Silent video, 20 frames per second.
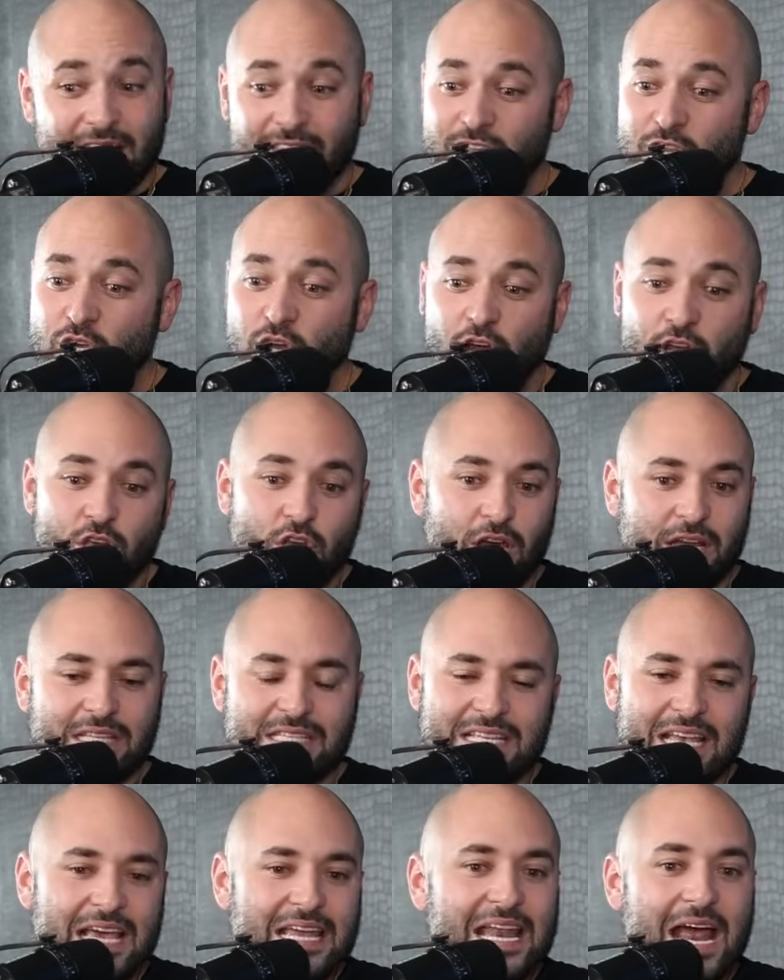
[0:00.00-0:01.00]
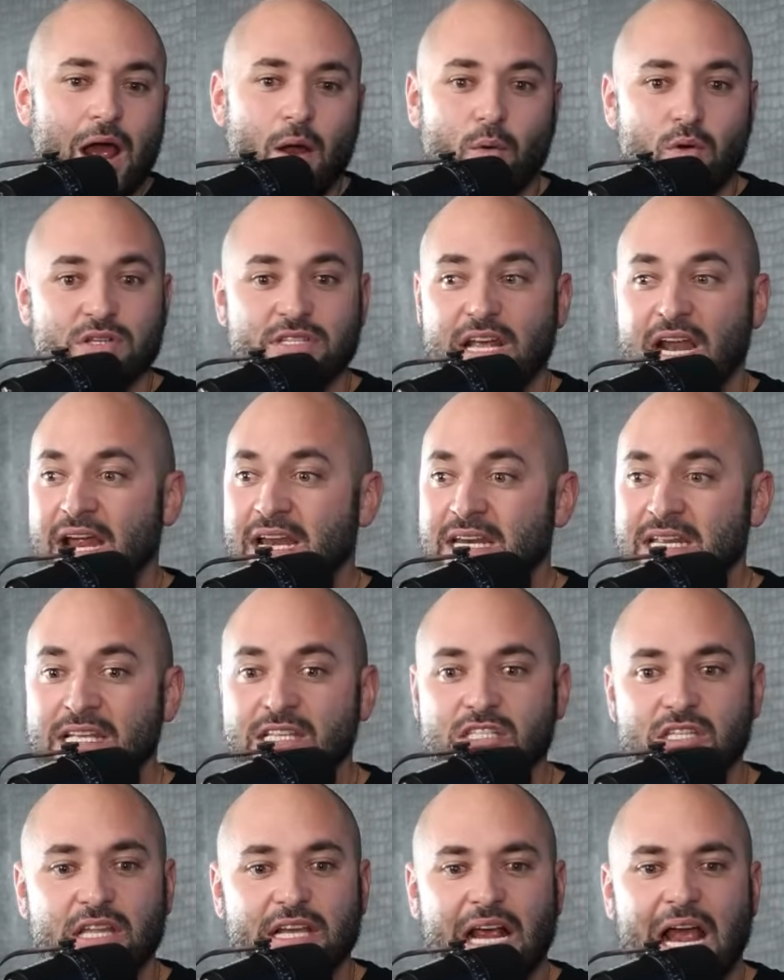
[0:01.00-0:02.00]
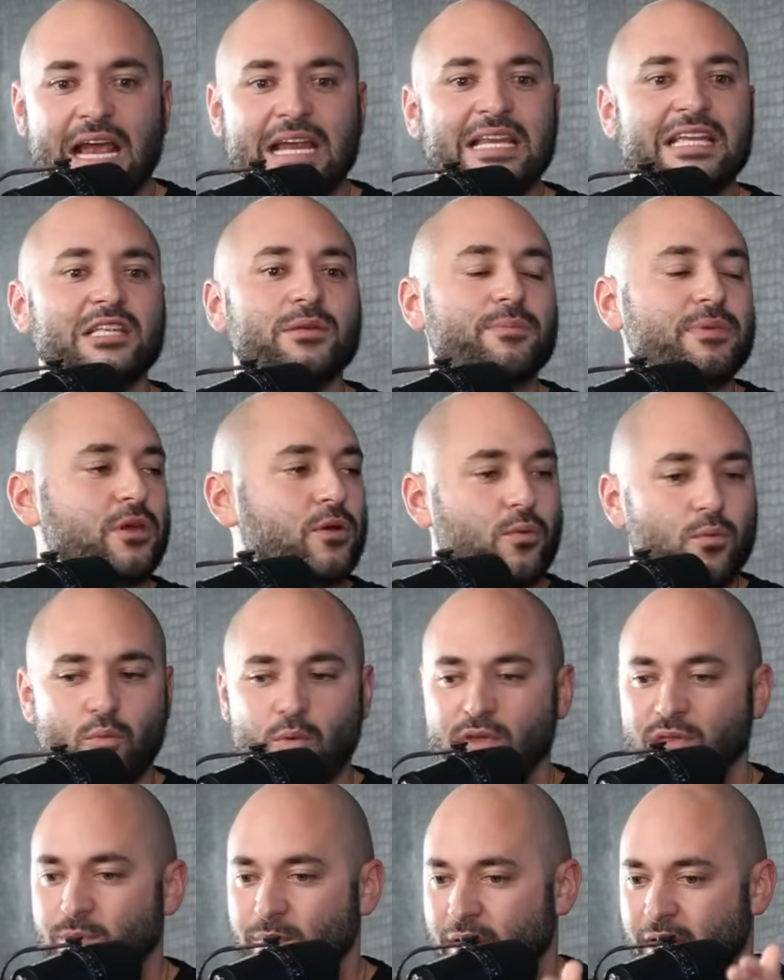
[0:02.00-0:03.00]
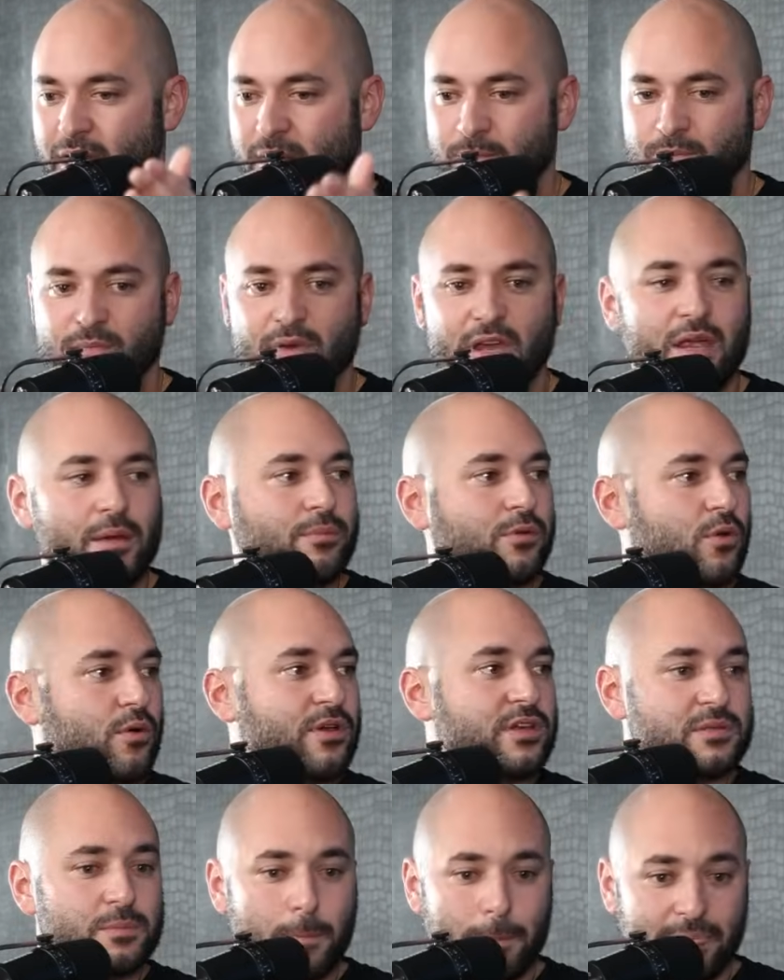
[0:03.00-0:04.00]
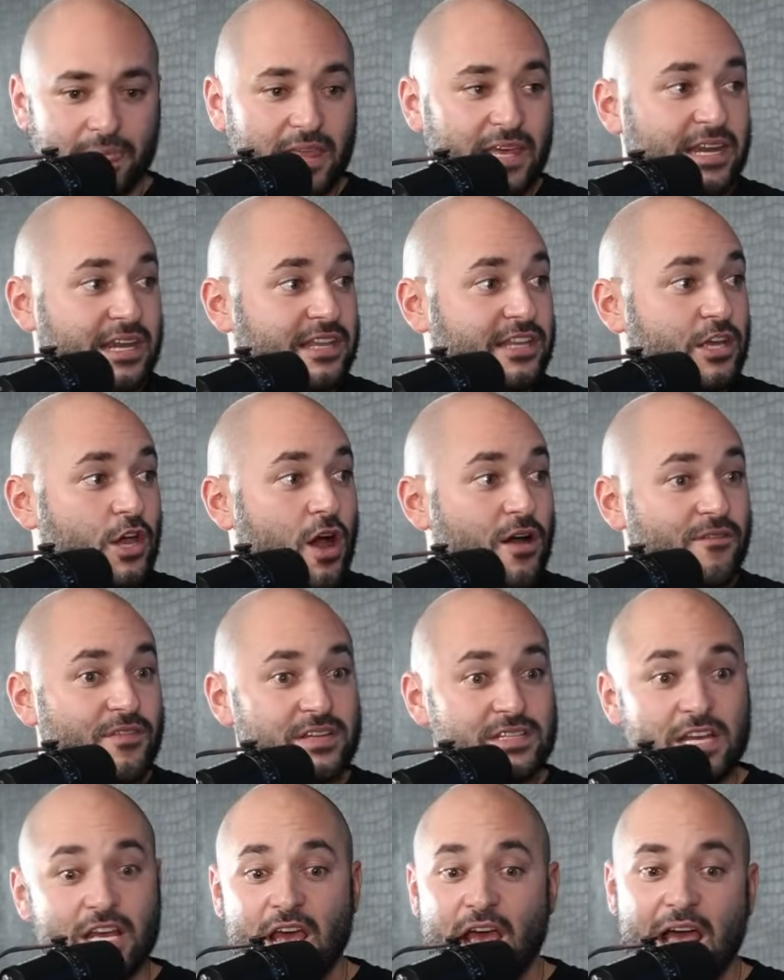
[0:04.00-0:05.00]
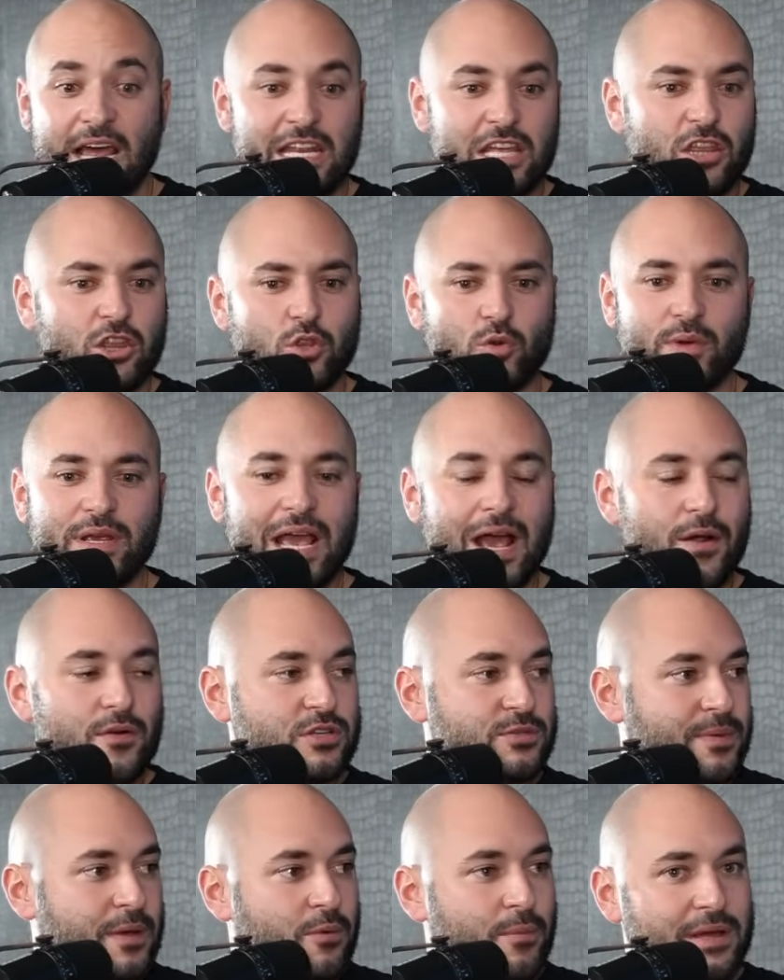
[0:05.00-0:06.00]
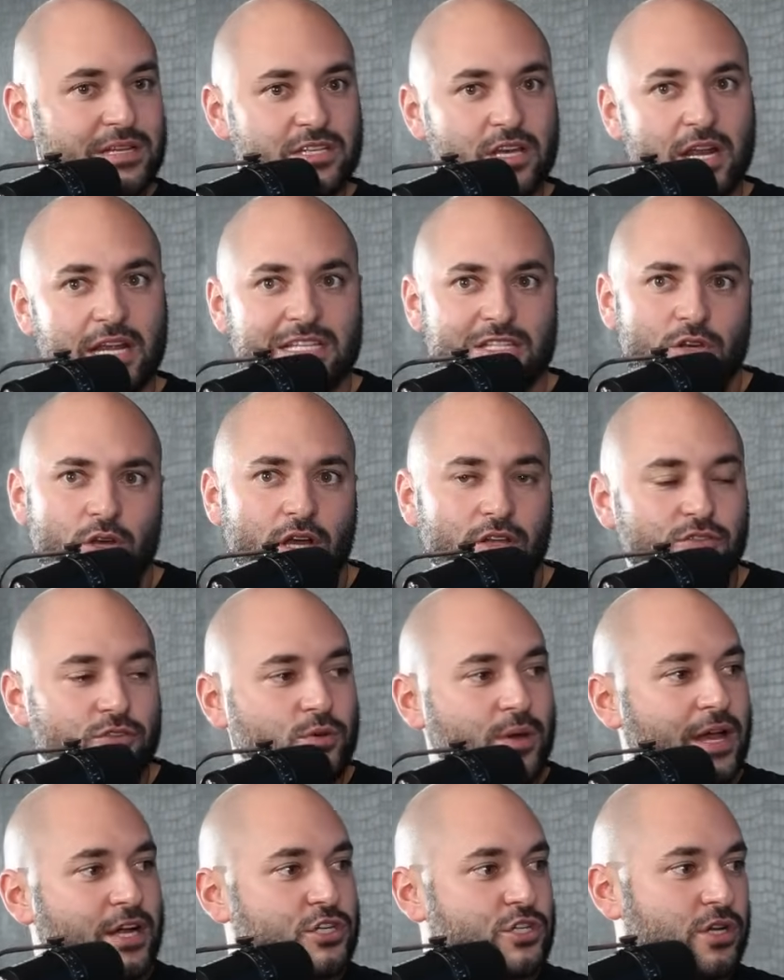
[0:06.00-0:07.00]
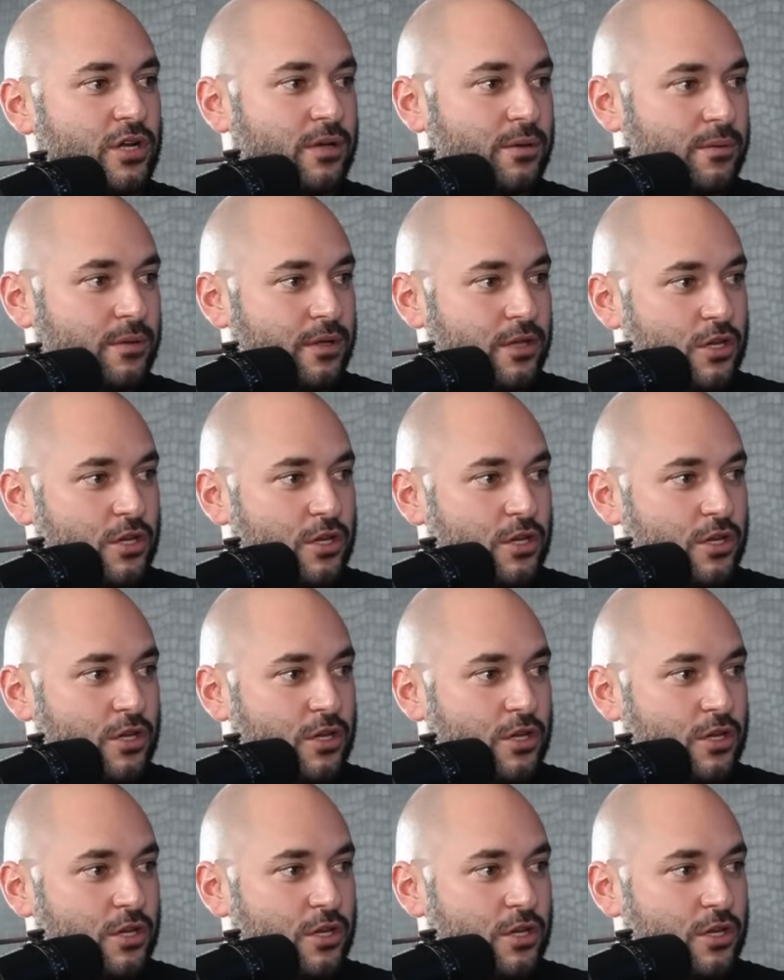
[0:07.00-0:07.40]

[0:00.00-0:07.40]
Then you got 10 hours that I need to be with my employees and in the office. I need 3 hours spent with my son. I still got 2 extra.